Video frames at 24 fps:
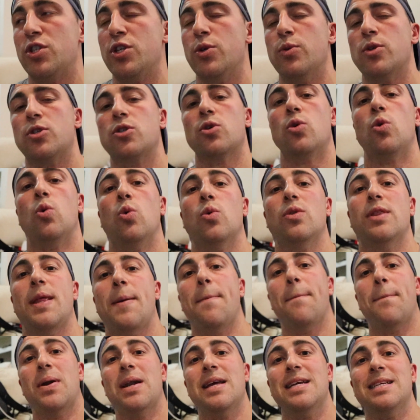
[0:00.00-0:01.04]
to you at all,
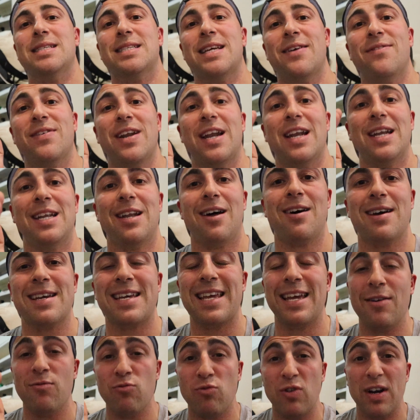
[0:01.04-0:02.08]
then please give it a
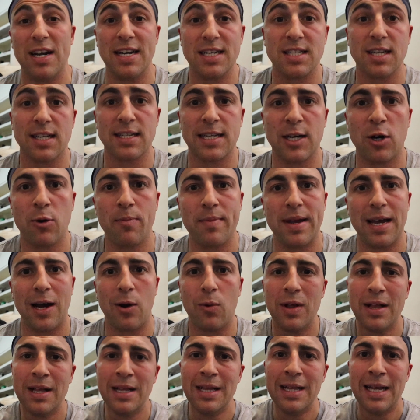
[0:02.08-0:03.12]
like. It really does help me out.